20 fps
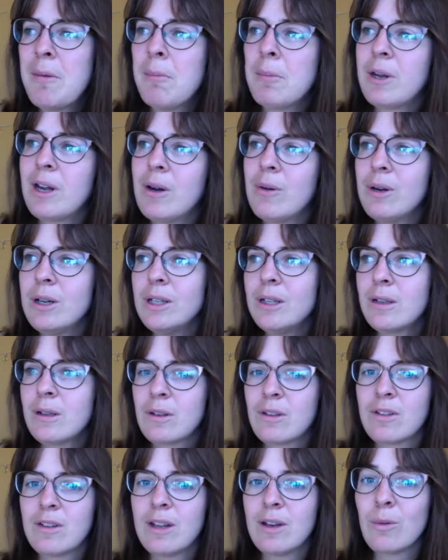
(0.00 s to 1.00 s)
But now I
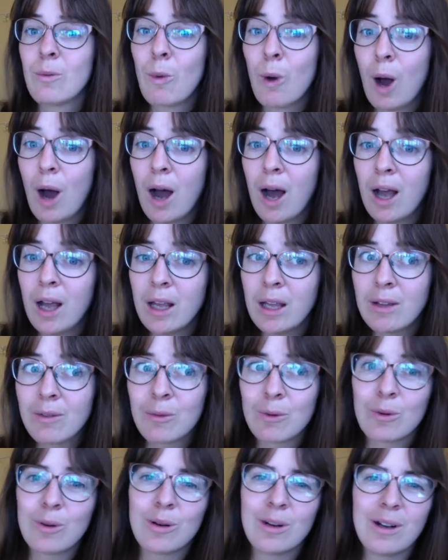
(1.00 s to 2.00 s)
understand why,
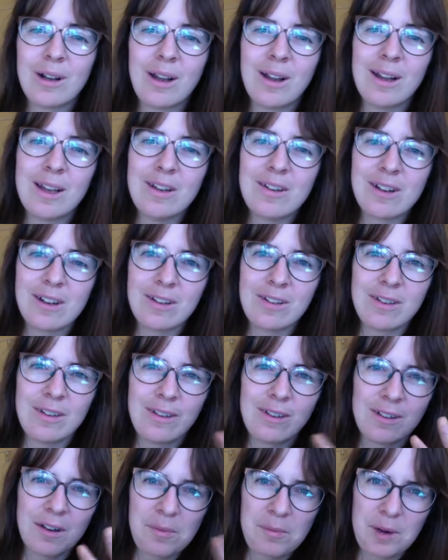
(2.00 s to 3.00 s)
or at least I see
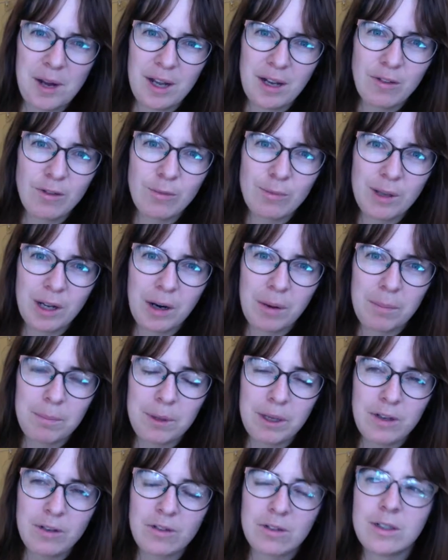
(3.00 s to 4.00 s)
some kind of bigger
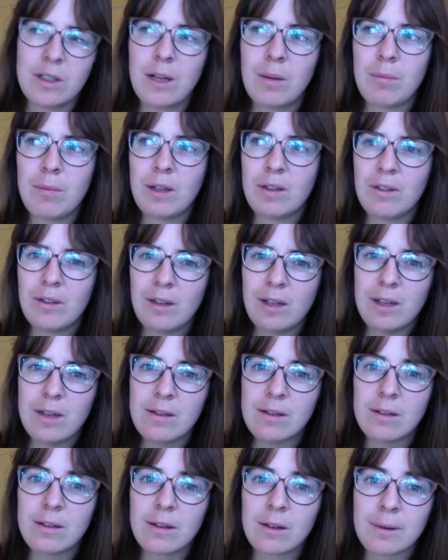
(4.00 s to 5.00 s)
picture, and that makes it
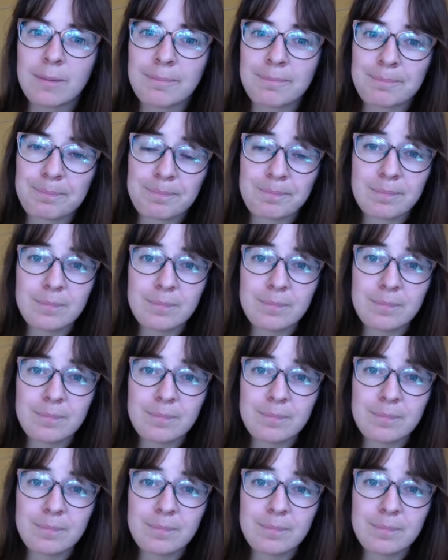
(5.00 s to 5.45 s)
easier.